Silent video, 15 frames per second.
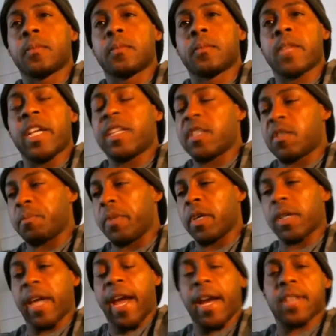in this
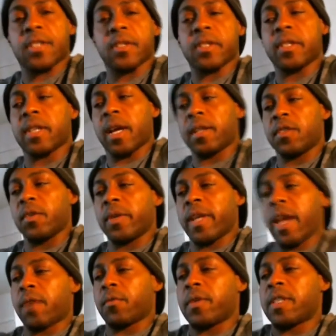book. Actually, I do
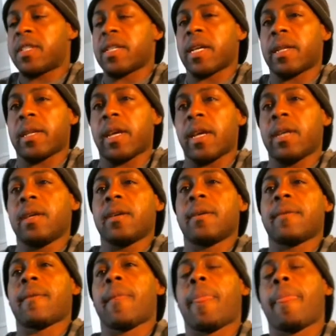it every Sunday,
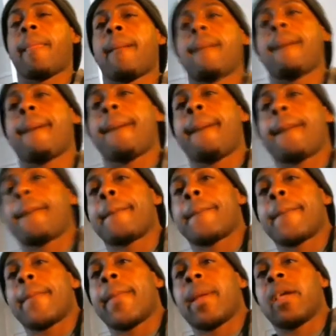
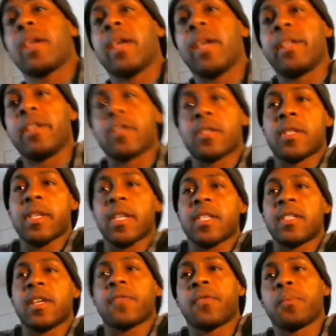and there's
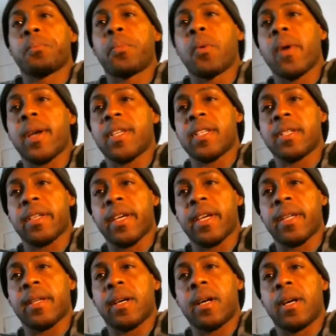6 different points, and
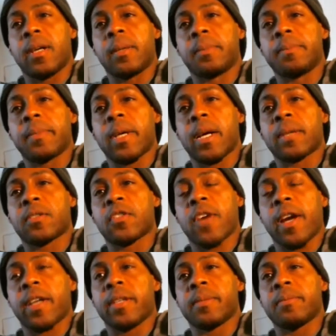then I
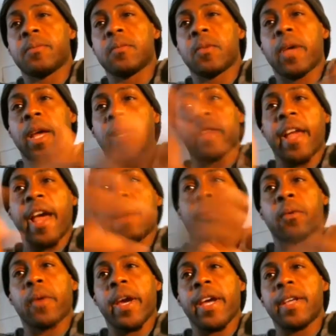try to
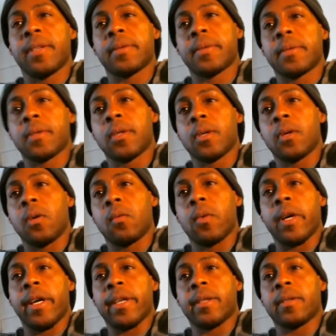elaborate on
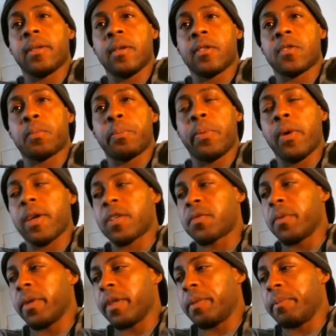what those
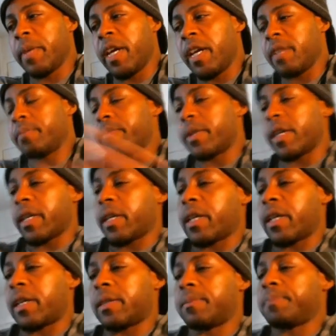points really mean. But I